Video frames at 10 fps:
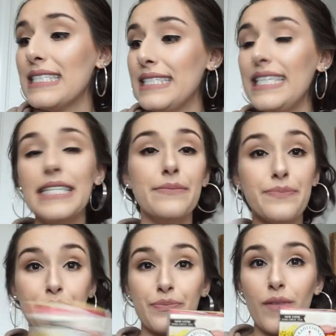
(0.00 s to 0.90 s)
tea.
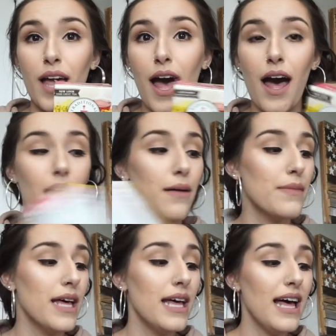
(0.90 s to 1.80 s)
Um,
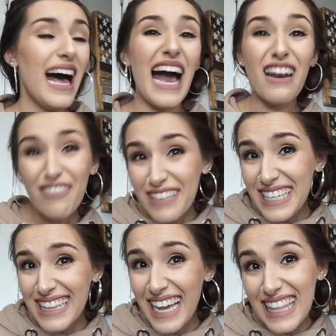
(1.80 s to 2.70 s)
I don't
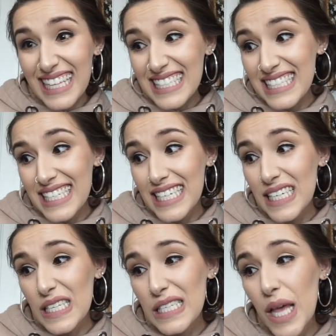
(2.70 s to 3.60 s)
really like these
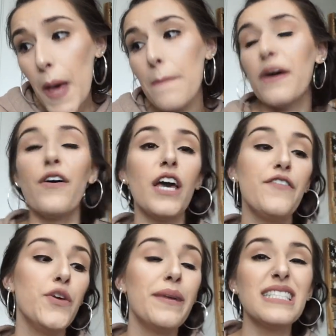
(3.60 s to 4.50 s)
teas, but
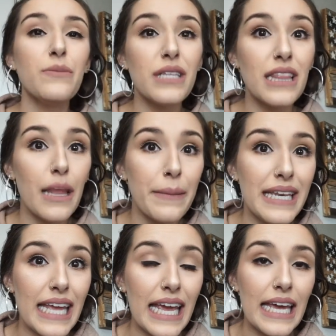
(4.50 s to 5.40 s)
if you mix them with
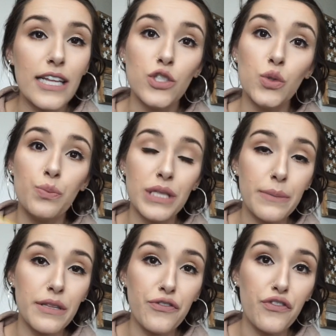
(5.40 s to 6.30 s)
lemonade and you put
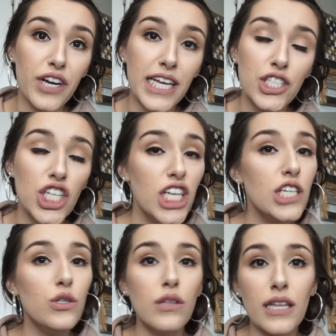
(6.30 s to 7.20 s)
them in the fridge,
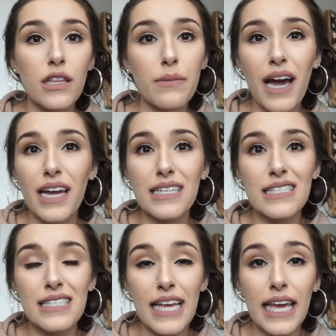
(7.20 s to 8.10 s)
you let them kind of
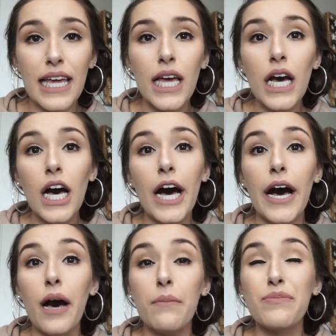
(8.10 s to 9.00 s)
sit,
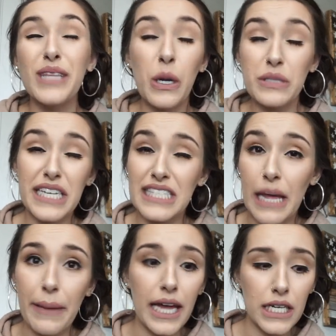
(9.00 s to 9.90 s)
um, they don't taste
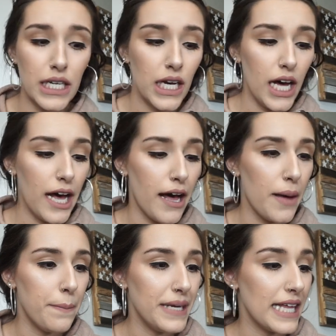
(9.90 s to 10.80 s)
that bad.
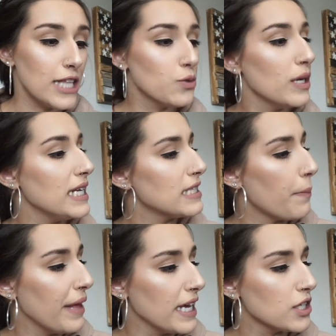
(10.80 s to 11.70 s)
Uh, but yeah, this one is the
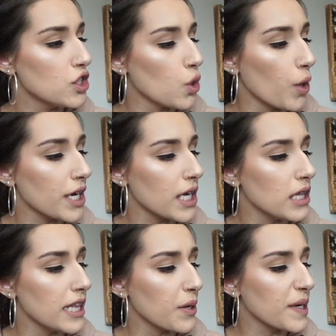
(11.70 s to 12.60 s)
Pink Stork
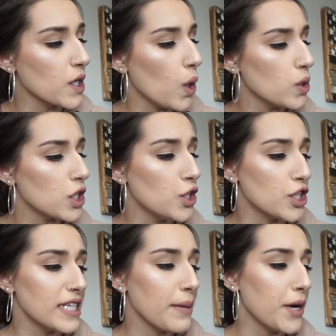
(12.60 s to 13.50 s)
Liquid Gold
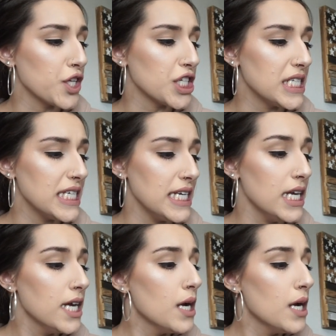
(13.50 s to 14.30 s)
Nursing Mother's Tea